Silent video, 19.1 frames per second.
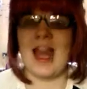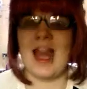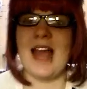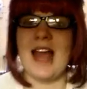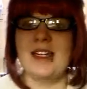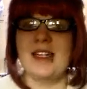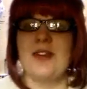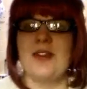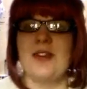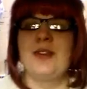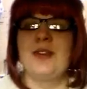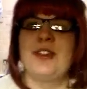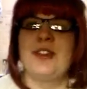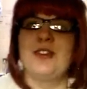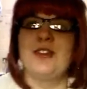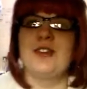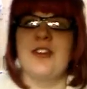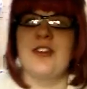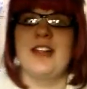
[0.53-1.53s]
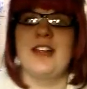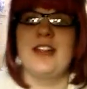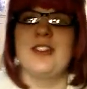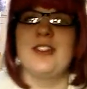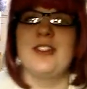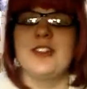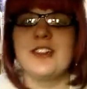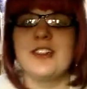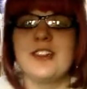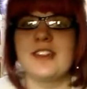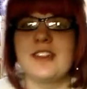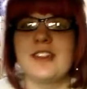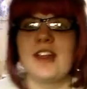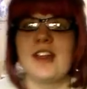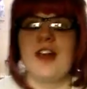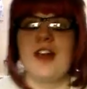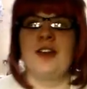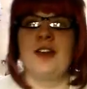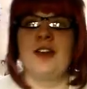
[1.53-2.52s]
Hello, Nerdfighters.
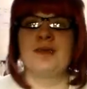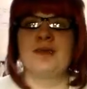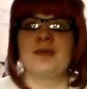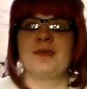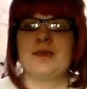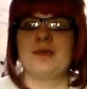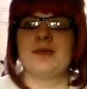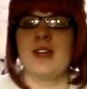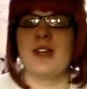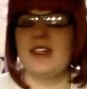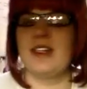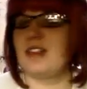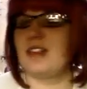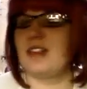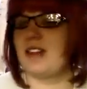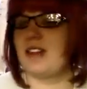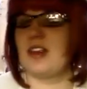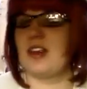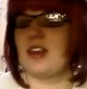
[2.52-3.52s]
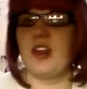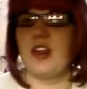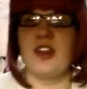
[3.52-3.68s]
It's